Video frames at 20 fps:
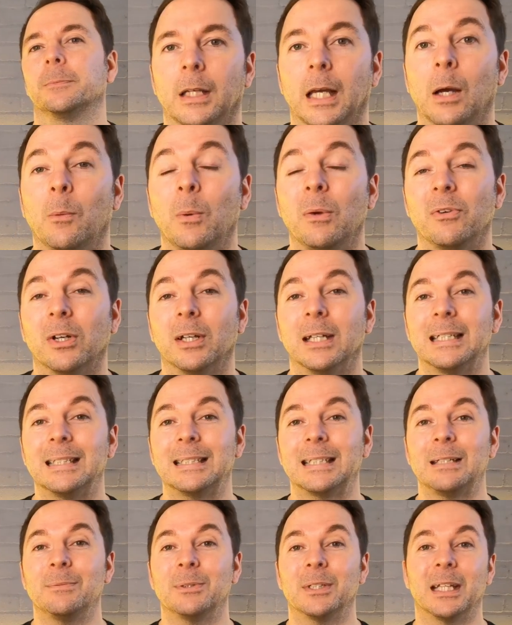However, it
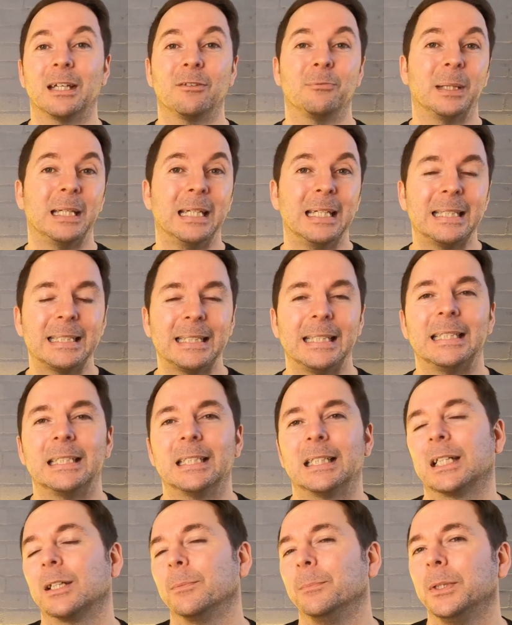seems that they've been listening
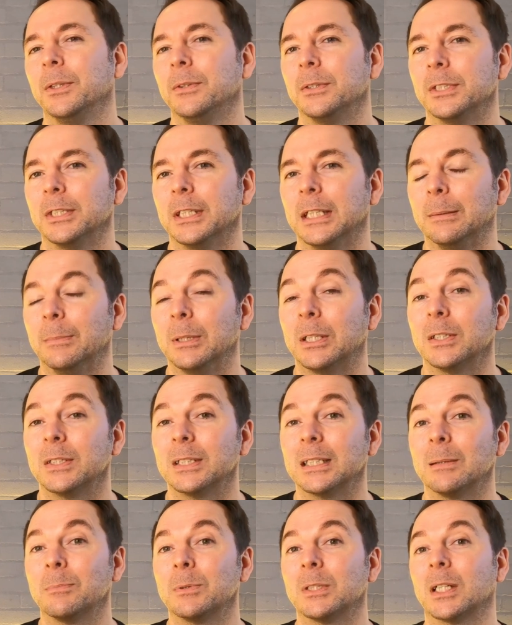to the community because
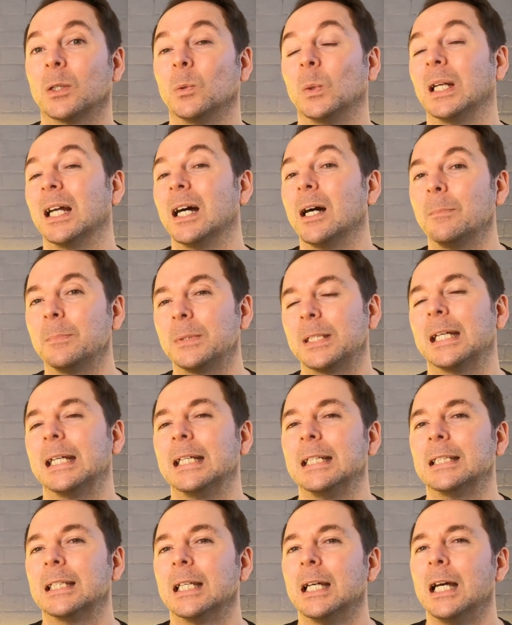subsequent
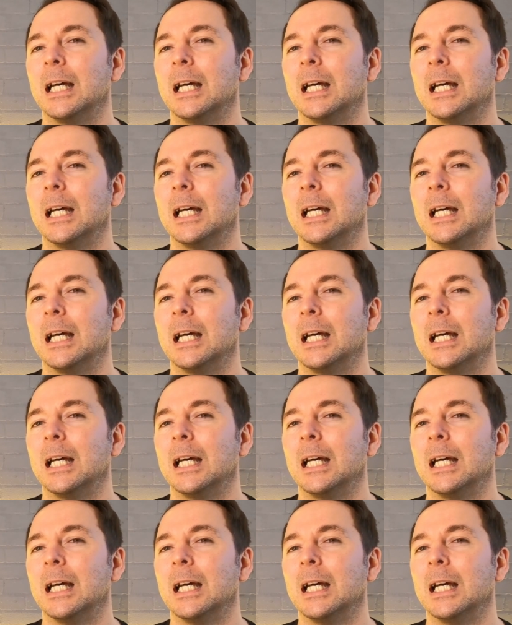updates